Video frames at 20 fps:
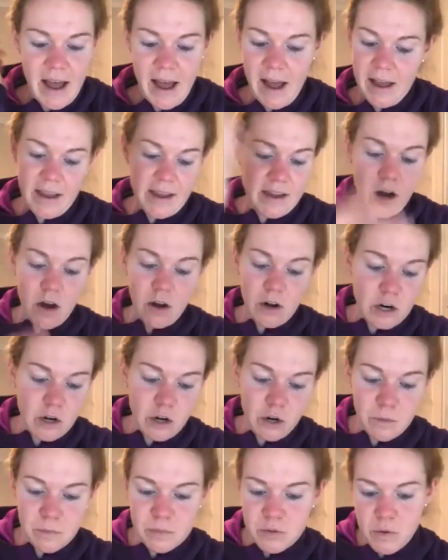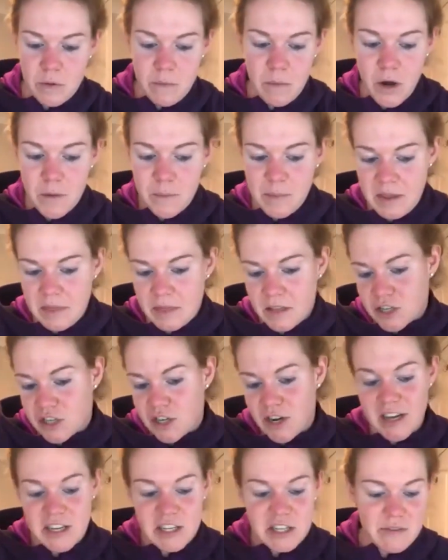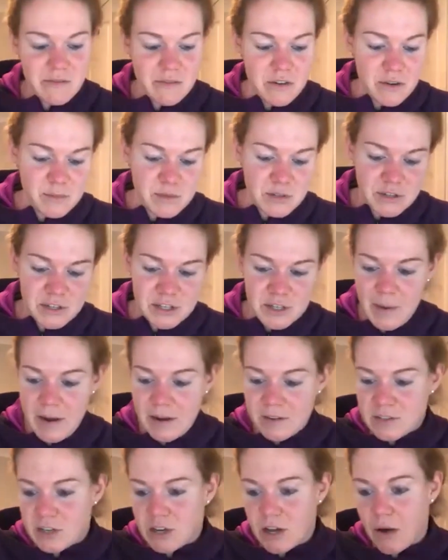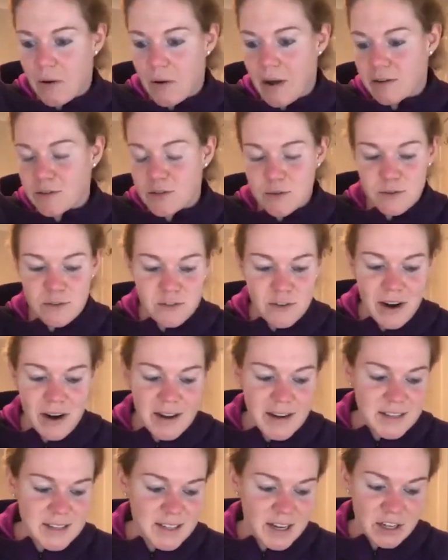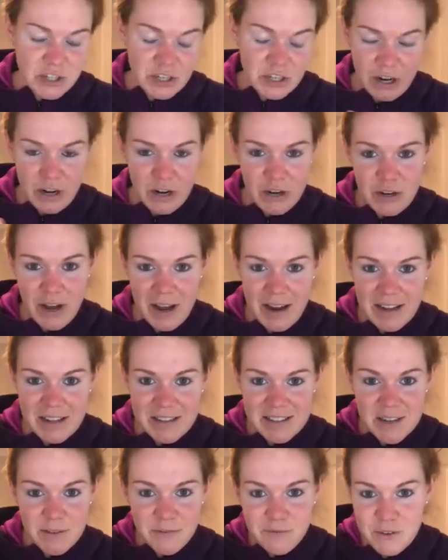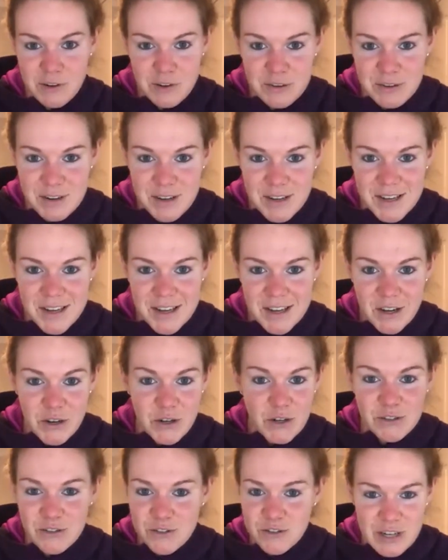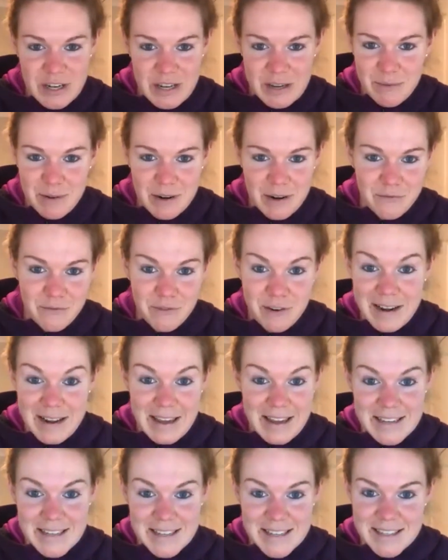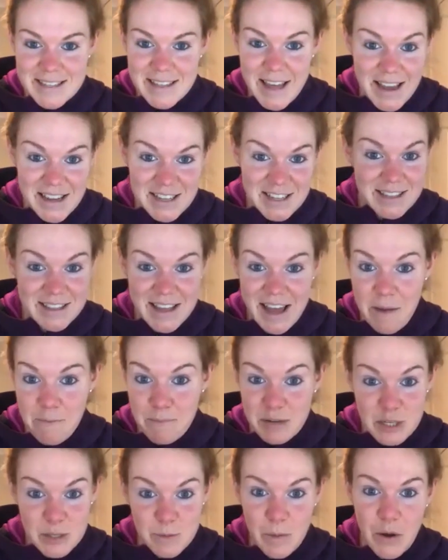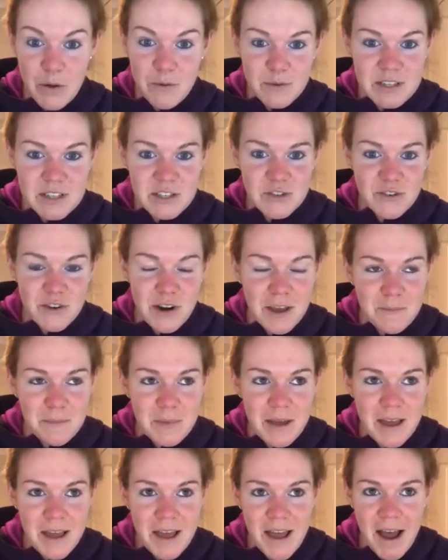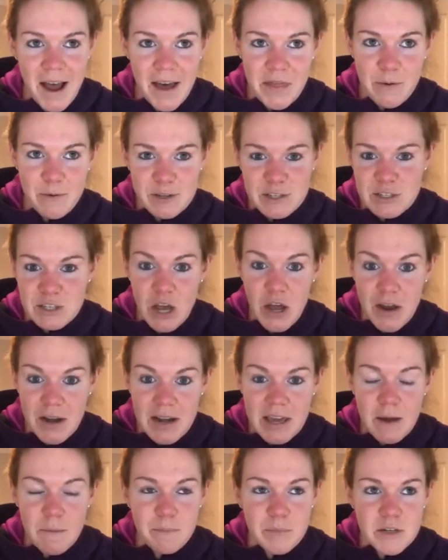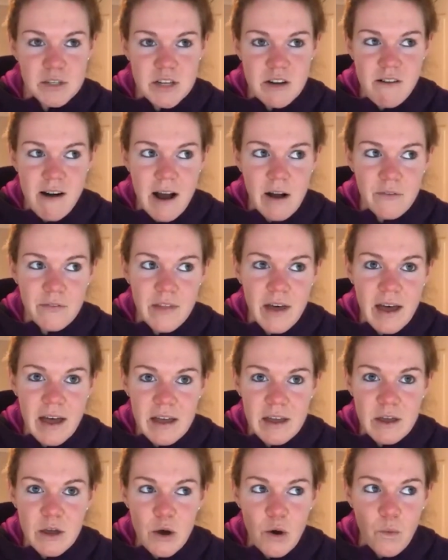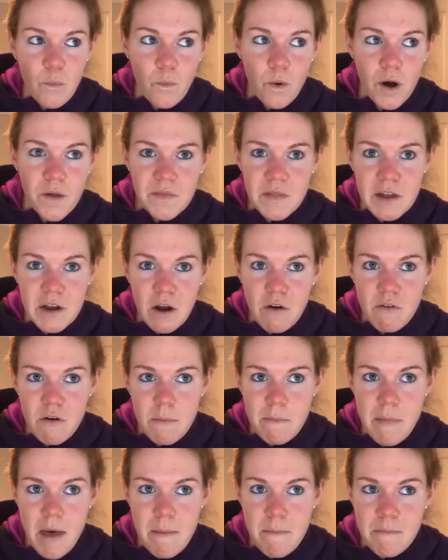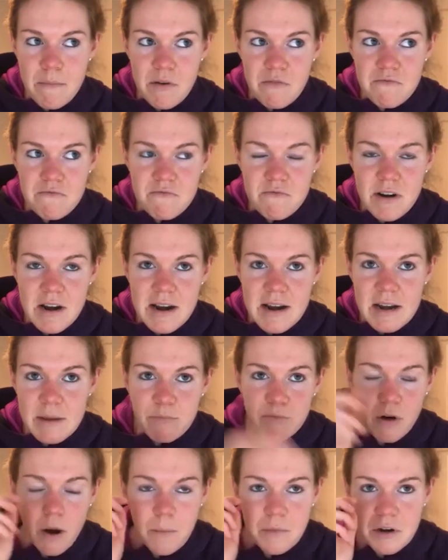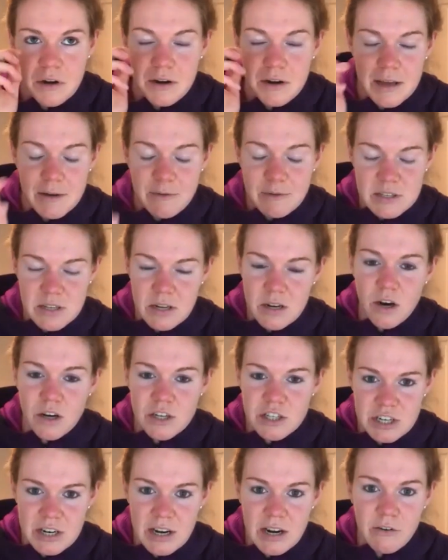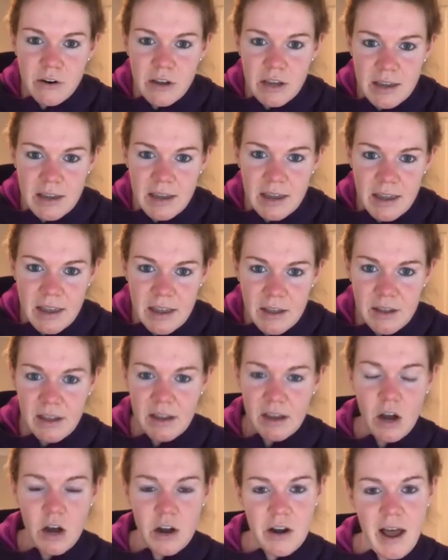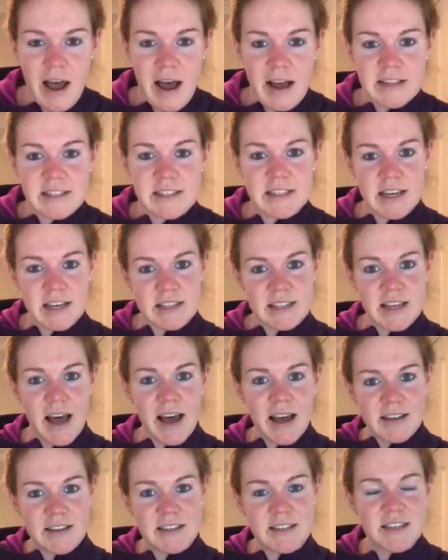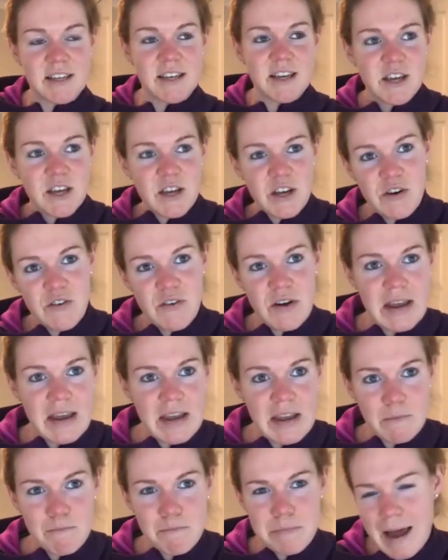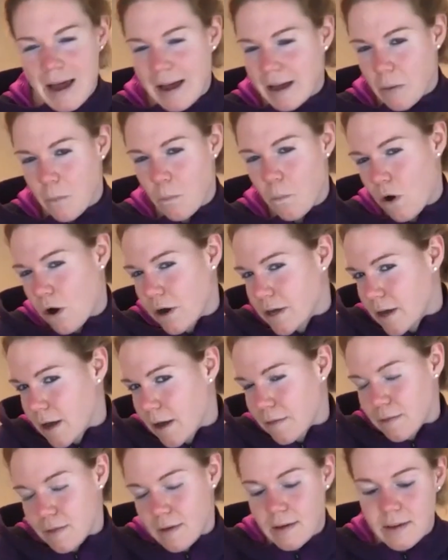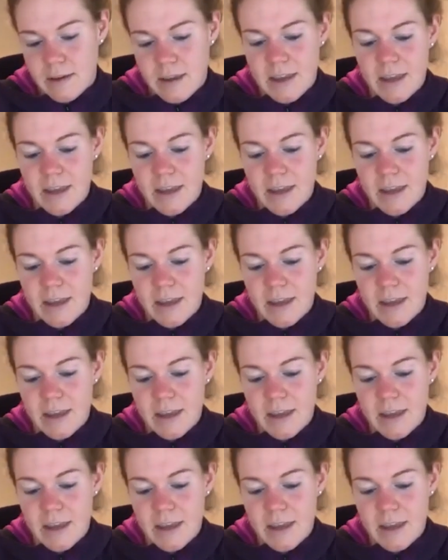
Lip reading: in our clubs, we might be in the changing rooms just about to go out to a training session, and a different country will have released their bespoke strip. And there was certainly a buzz around that. One that I remember really prominently was the Nigerian kit. It kind of had zigzags, green, black and white, I think.